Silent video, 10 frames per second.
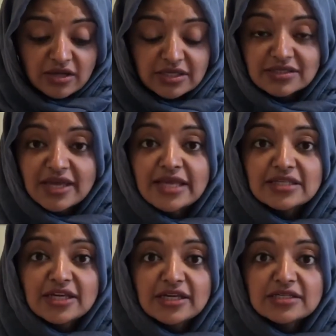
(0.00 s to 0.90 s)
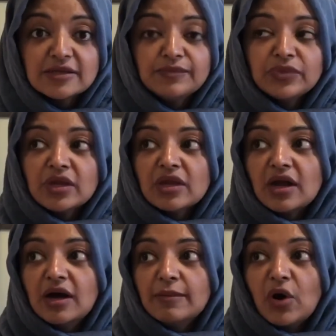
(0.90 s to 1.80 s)
Success is,
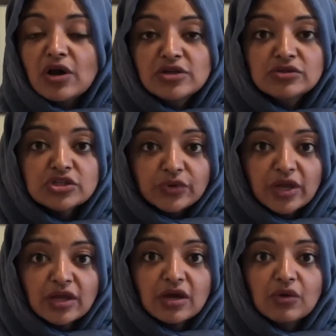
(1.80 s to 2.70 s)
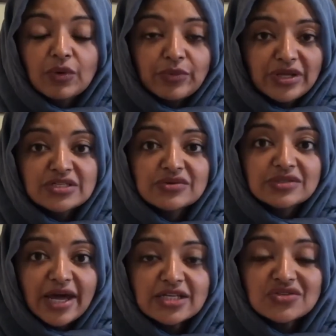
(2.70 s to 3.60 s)
are you doing what brings you
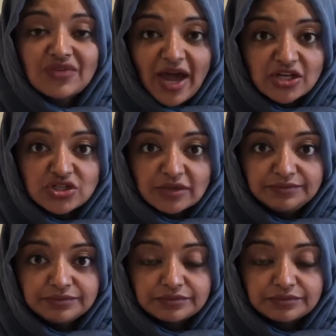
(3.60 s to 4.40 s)
satisfaction?